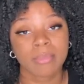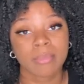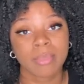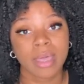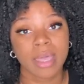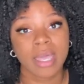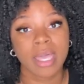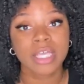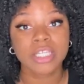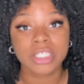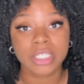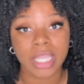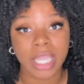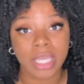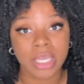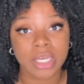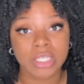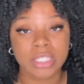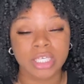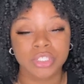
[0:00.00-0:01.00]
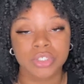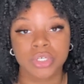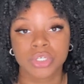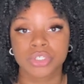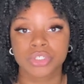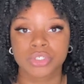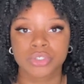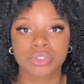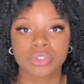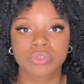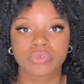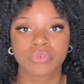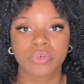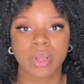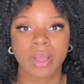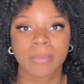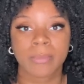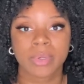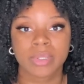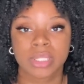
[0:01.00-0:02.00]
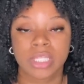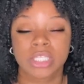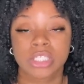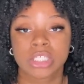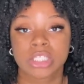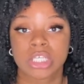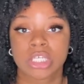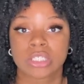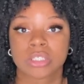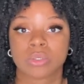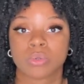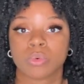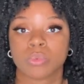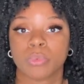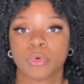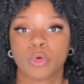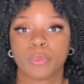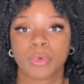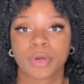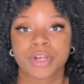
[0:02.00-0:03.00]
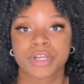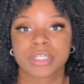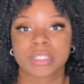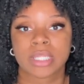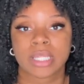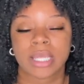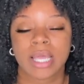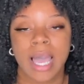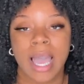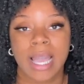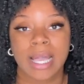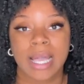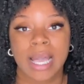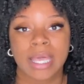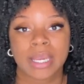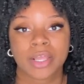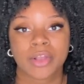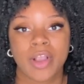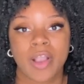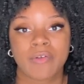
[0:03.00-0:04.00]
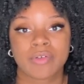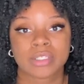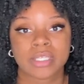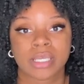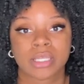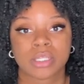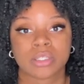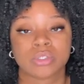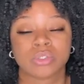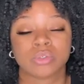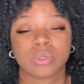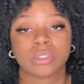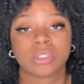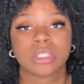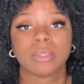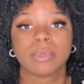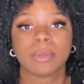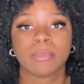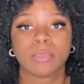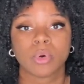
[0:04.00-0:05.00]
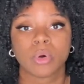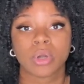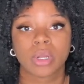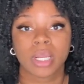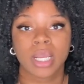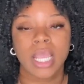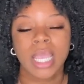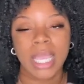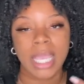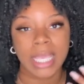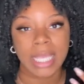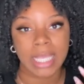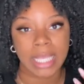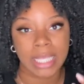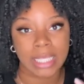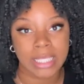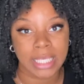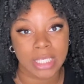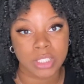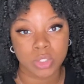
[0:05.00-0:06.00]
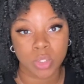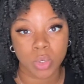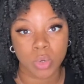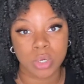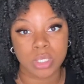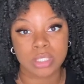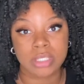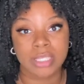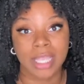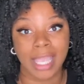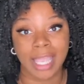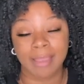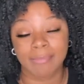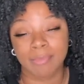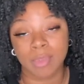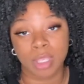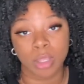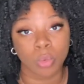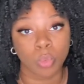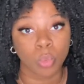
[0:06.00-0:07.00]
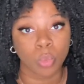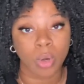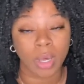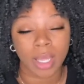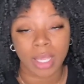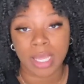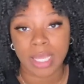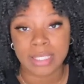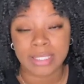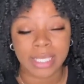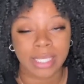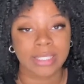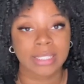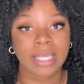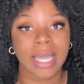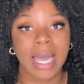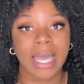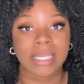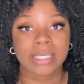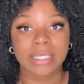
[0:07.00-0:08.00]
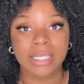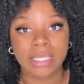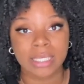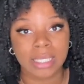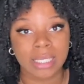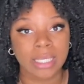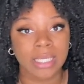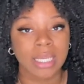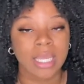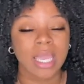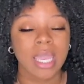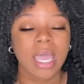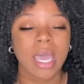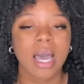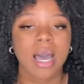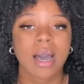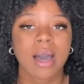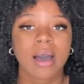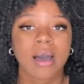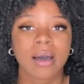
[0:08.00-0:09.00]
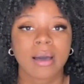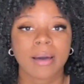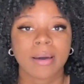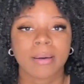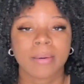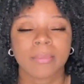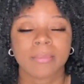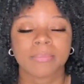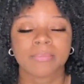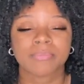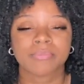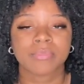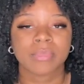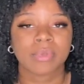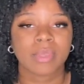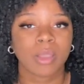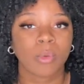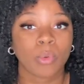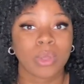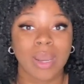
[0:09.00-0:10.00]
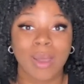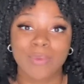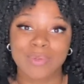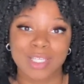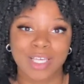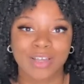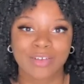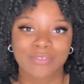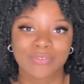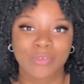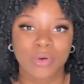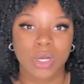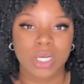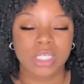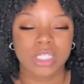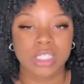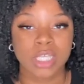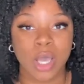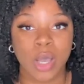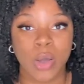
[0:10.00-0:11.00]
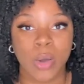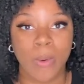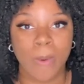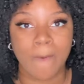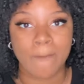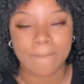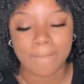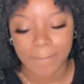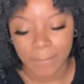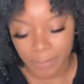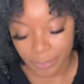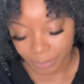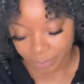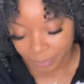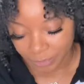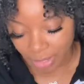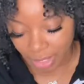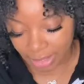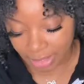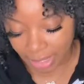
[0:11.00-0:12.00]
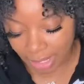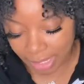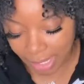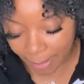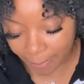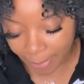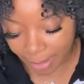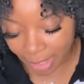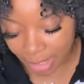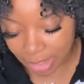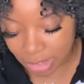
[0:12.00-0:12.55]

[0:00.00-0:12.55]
educators that you can choose from, but this is just who personally I kind of gravitated to a little bit more. His course gave me what exactly I needed, and what I was looking for. So again, I paid